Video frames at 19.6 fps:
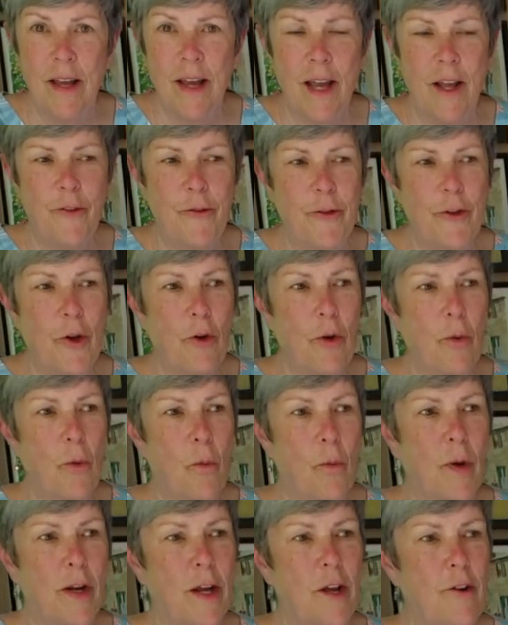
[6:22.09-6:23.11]
And so
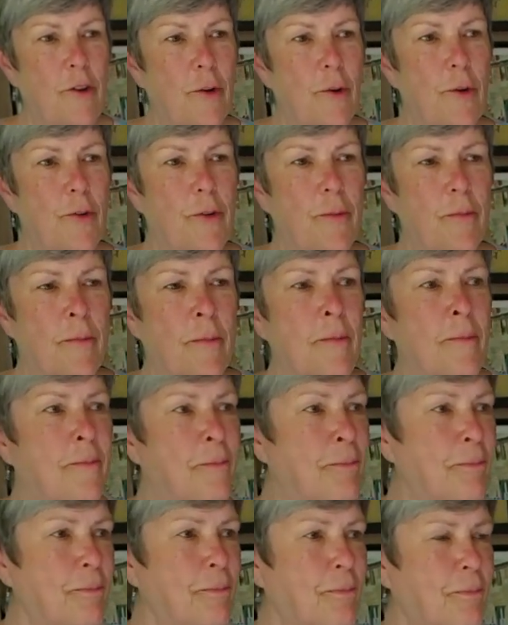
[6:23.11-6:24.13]
what I do is
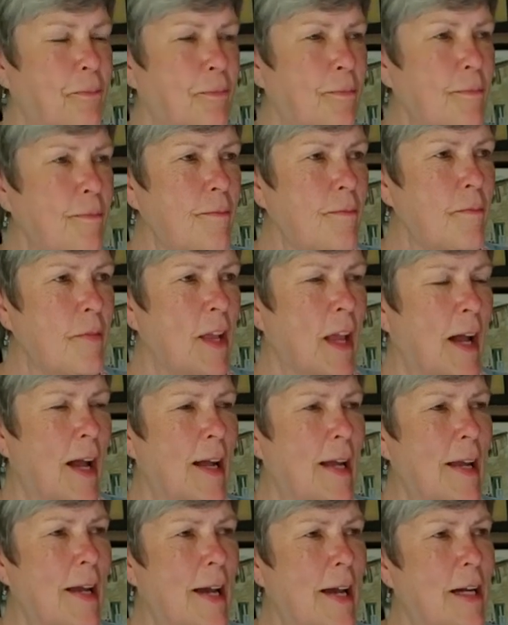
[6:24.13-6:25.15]

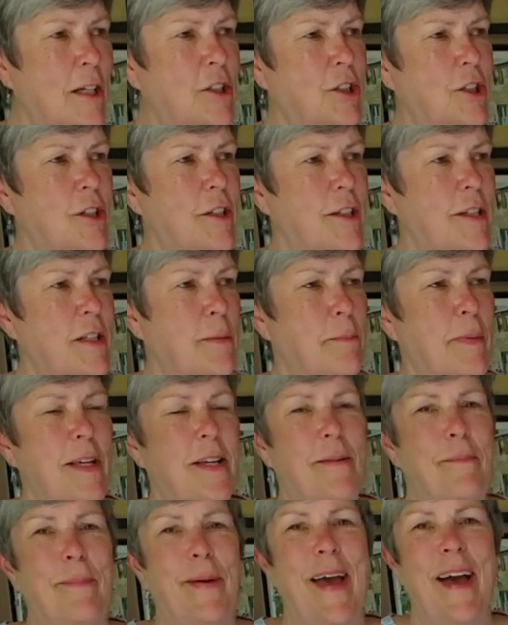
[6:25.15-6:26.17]
I actually speak
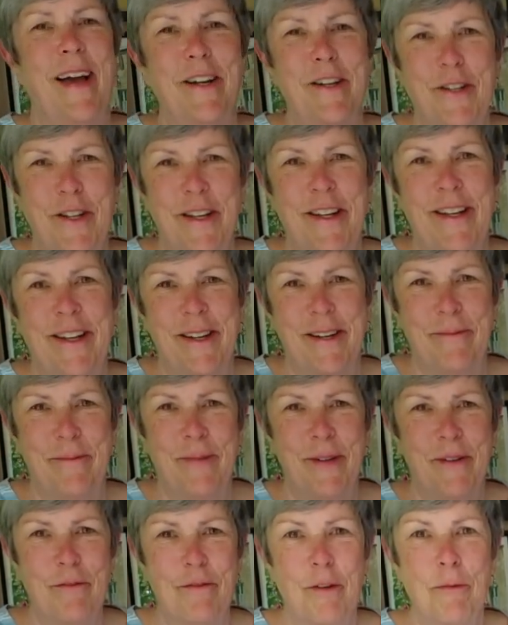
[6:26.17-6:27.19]
back to him
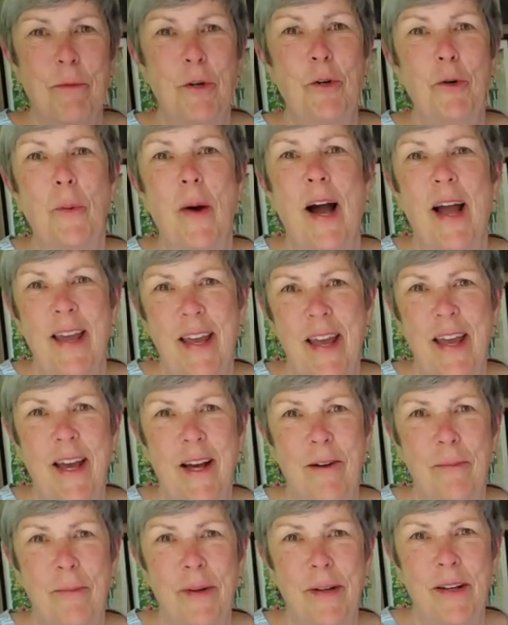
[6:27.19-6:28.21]
from who I
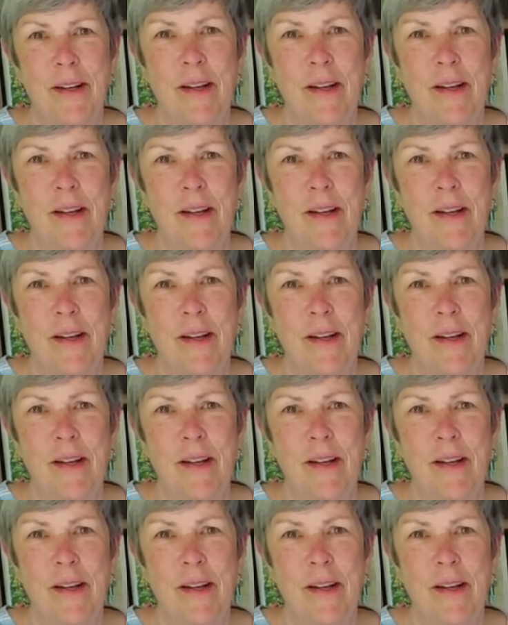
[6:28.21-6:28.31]
am.